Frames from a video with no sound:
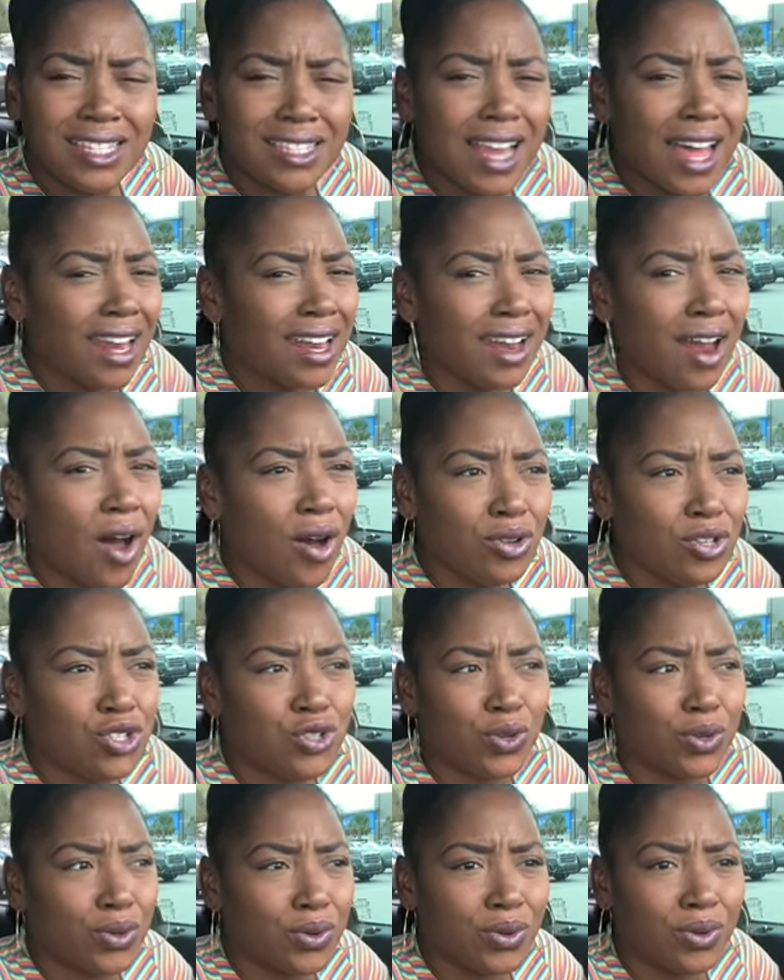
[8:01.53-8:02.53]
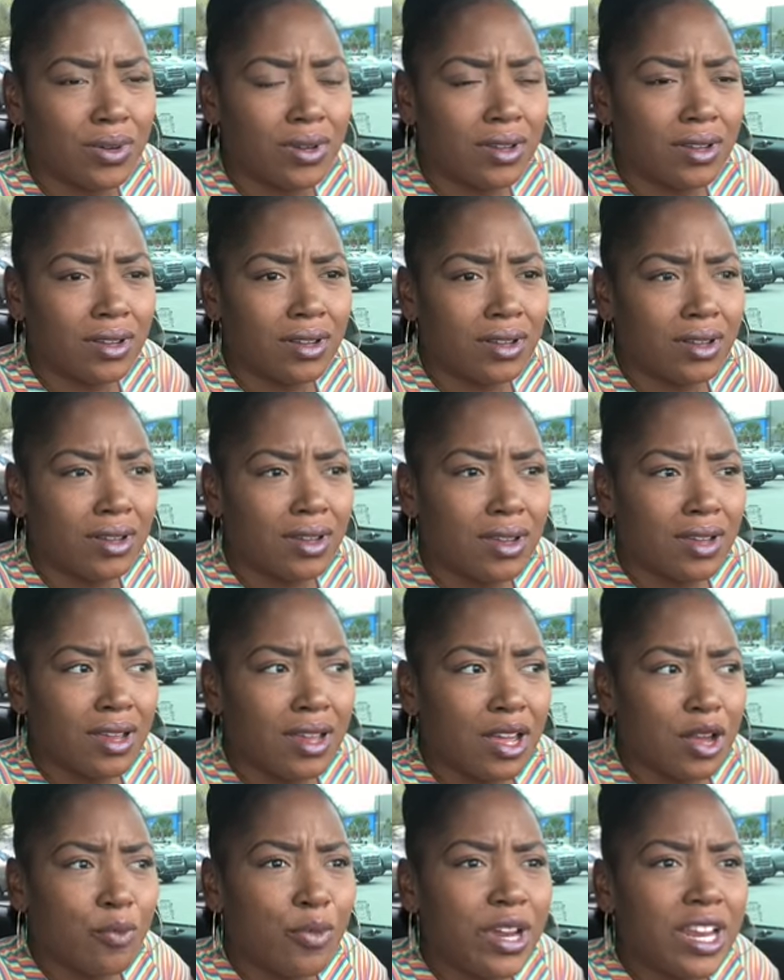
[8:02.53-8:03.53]
not at all true.
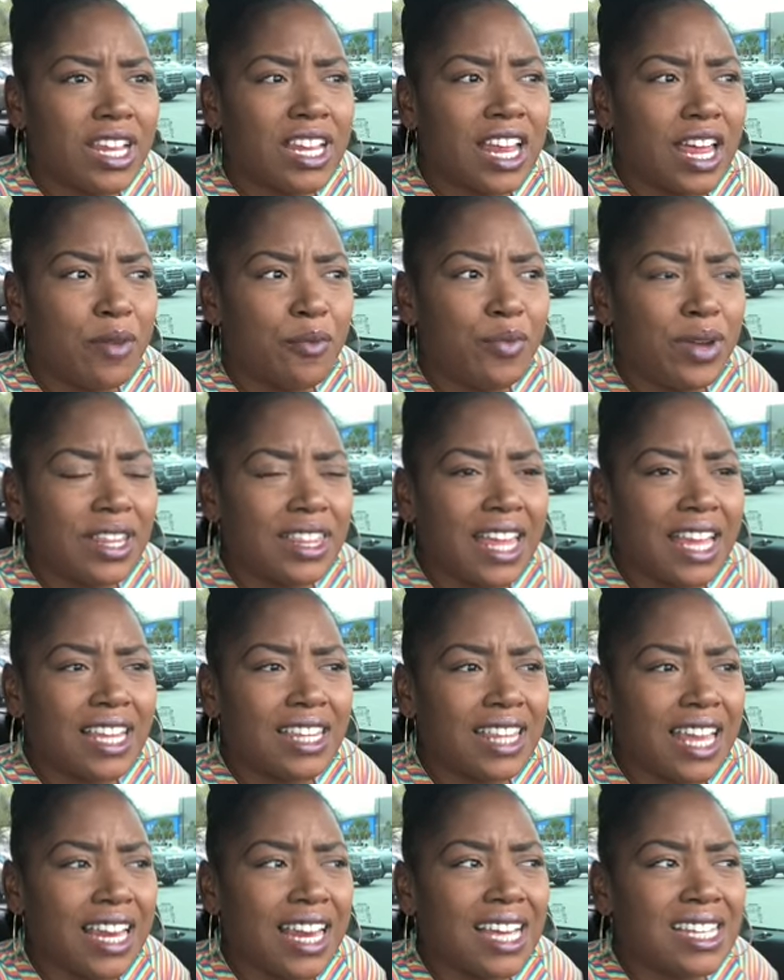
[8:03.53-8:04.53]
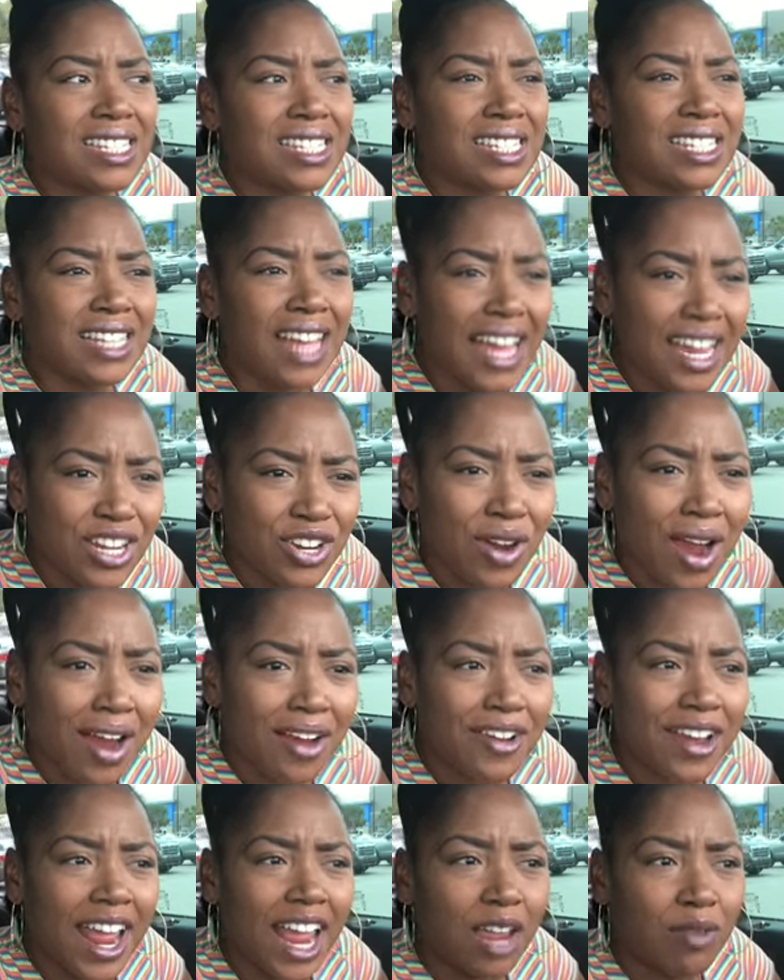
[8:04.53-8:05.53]
But they slander our
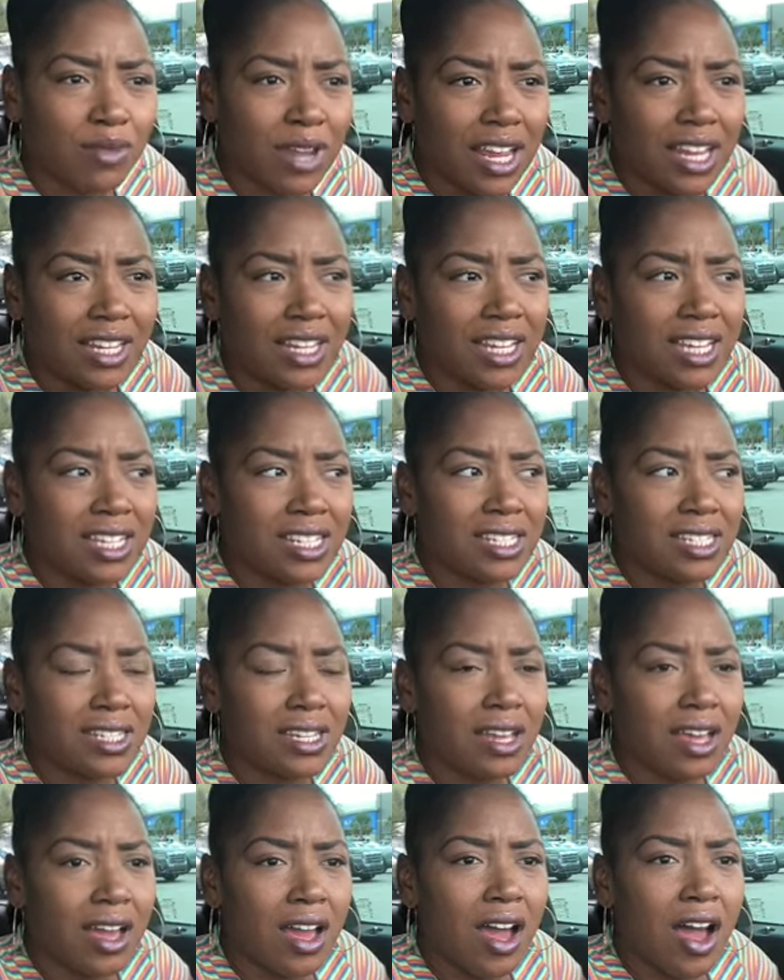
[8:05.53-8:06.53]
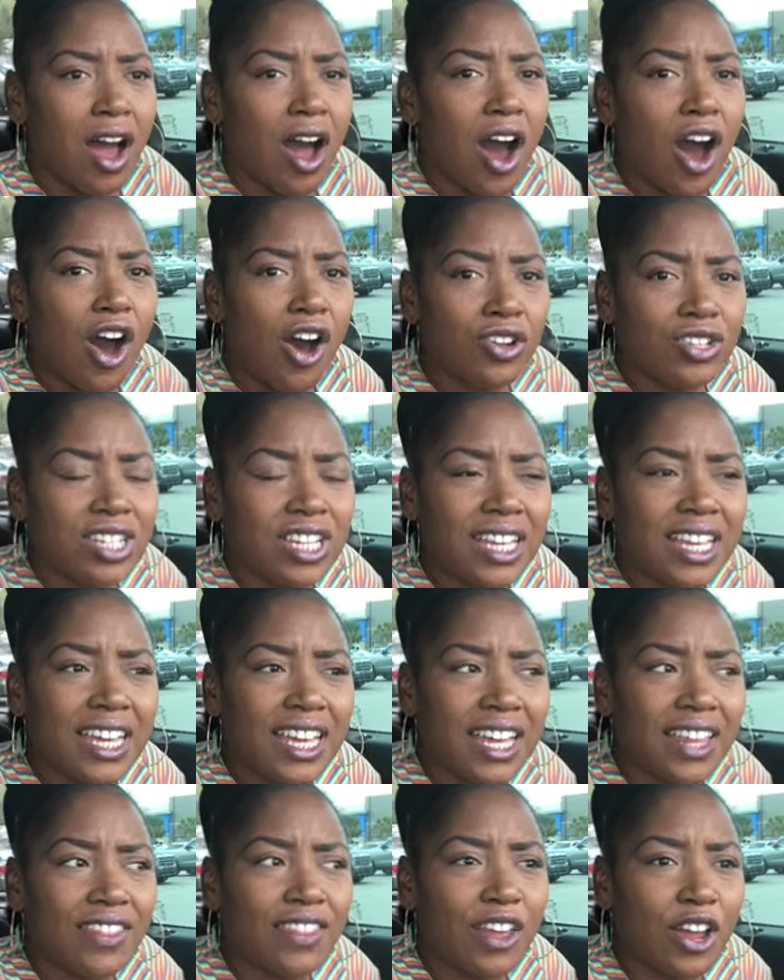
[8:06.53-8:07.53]
name like this, all to
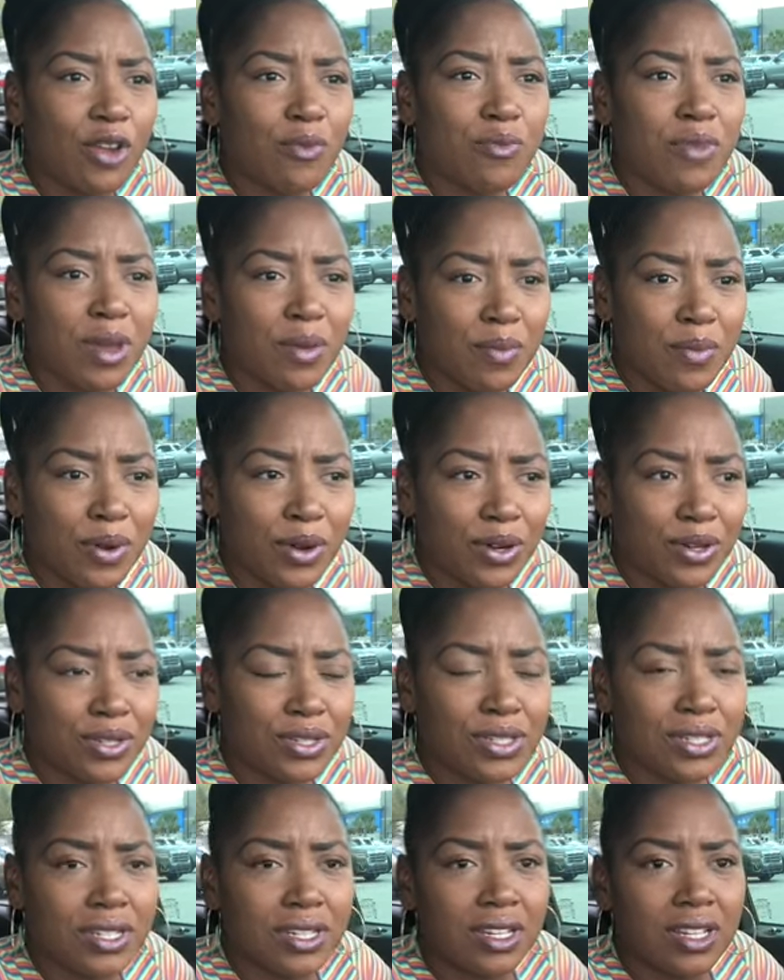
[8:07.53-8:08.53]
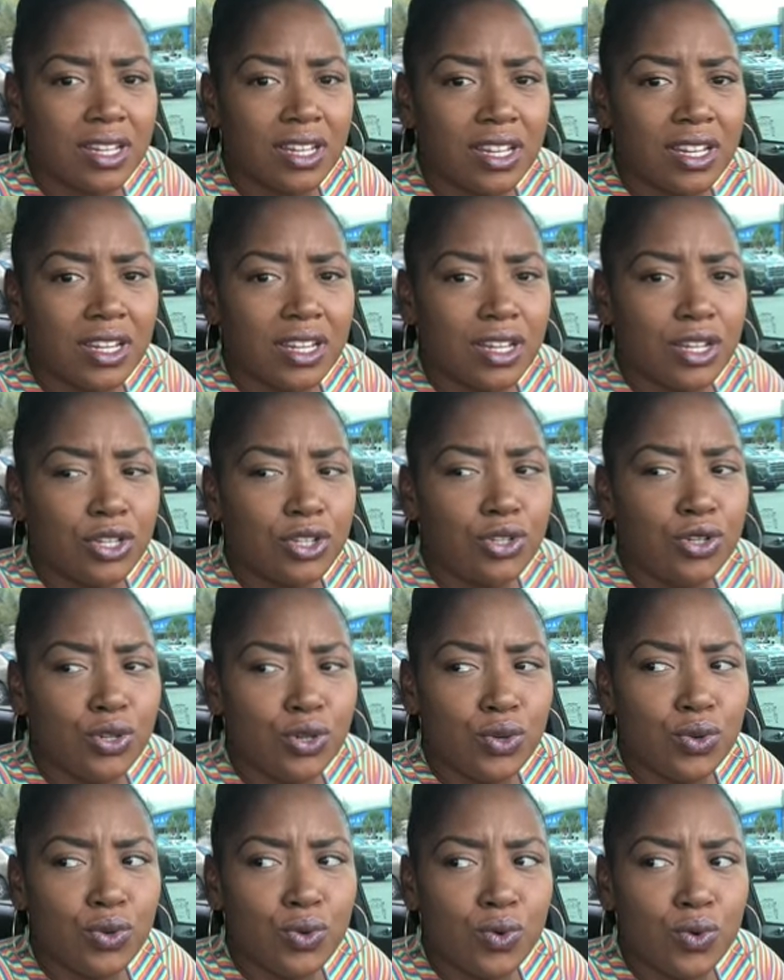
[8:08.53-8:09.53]
get their members
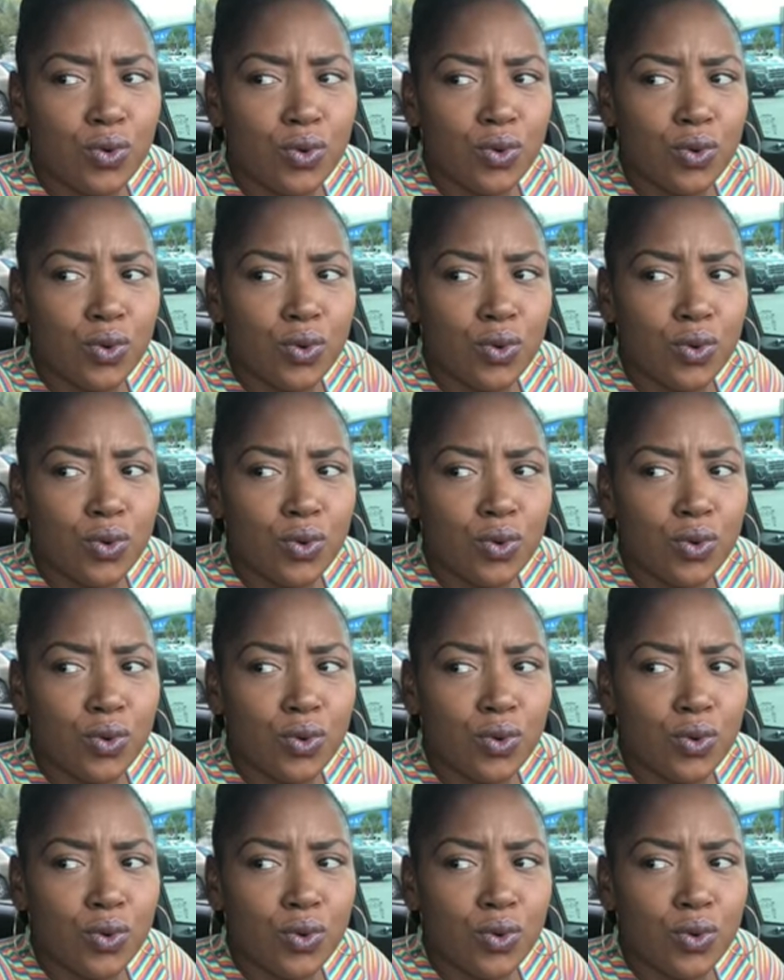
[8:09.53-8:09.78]
to